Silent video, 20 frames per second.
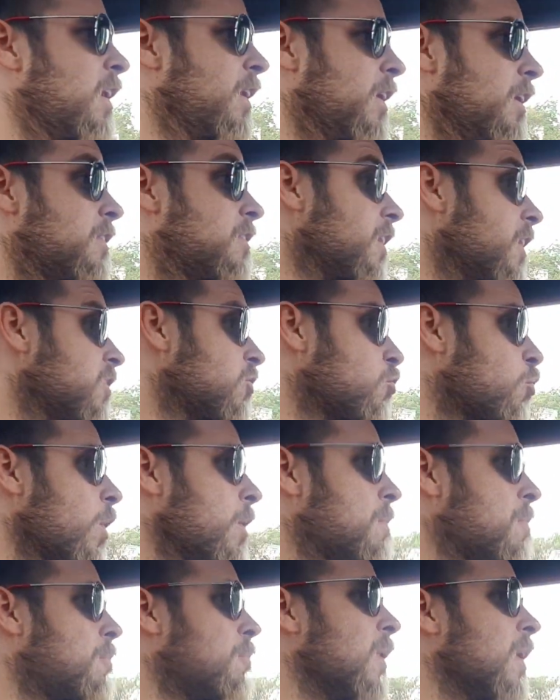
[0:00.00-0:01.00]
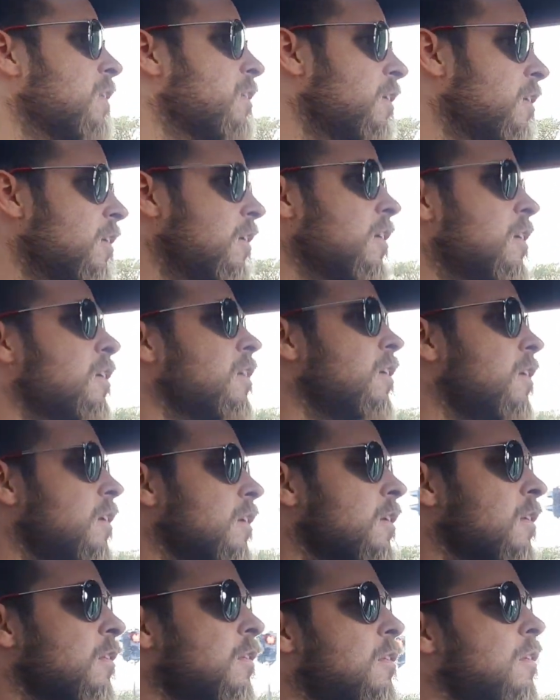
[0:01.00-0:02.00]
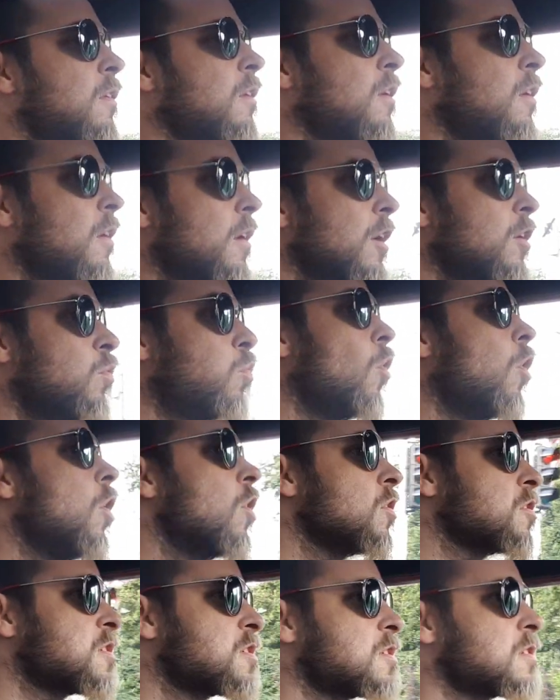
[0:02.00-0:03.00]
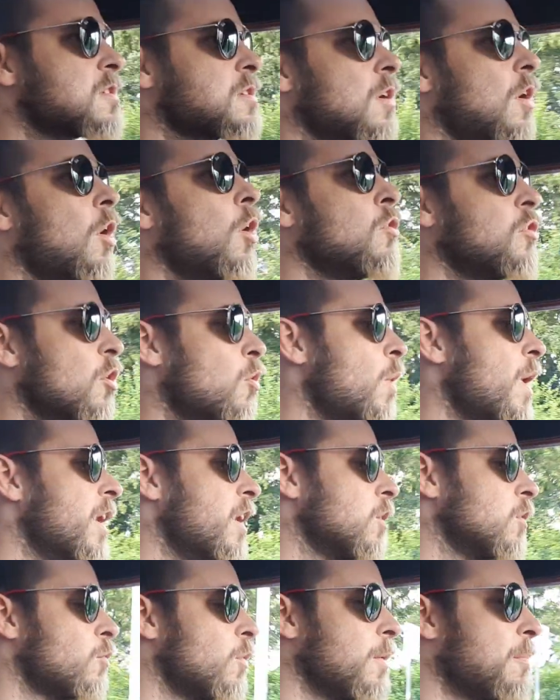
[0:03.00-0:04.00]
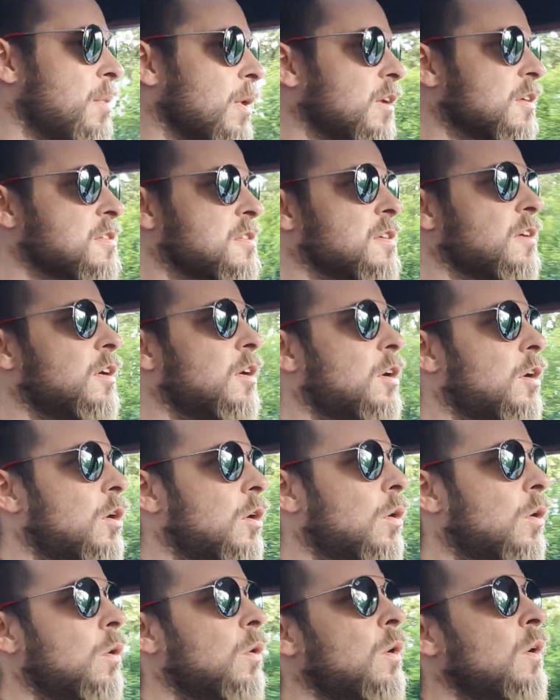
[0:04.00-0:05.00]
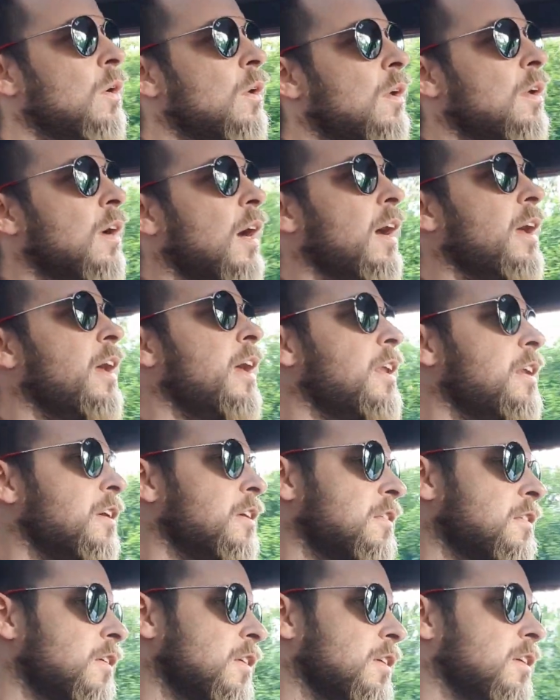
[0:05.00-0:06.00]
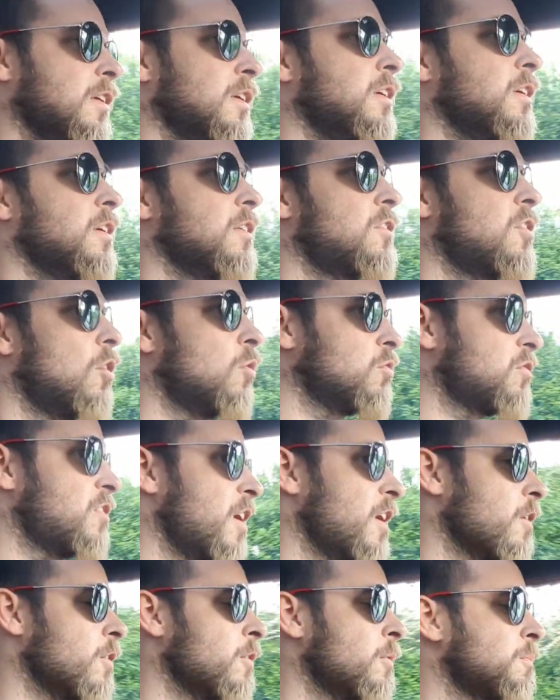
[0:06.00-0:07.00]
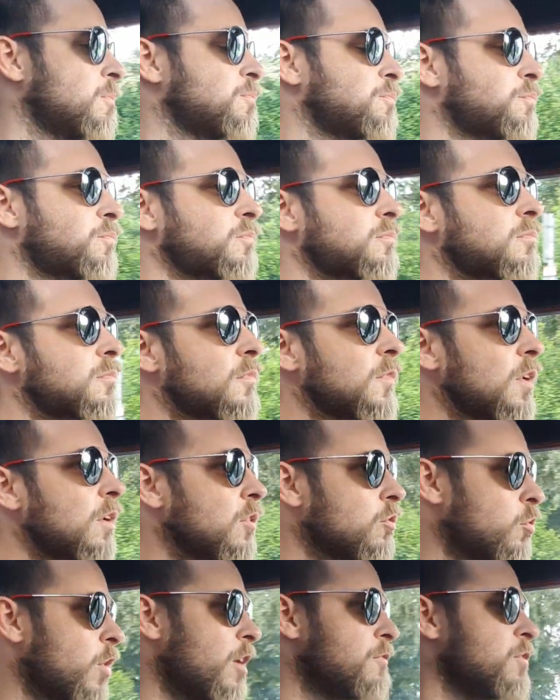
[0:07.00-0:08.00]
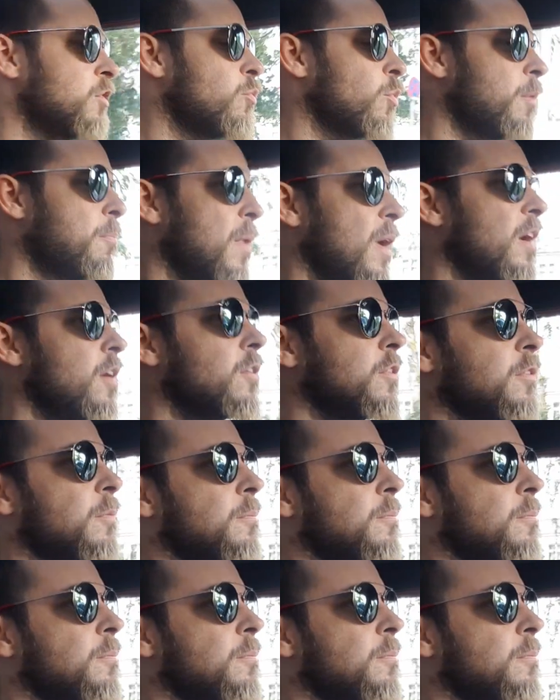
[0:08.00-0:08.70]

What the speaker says: It didn't rip, but it was on the way on ripping, so I had it towed there to have it repaired.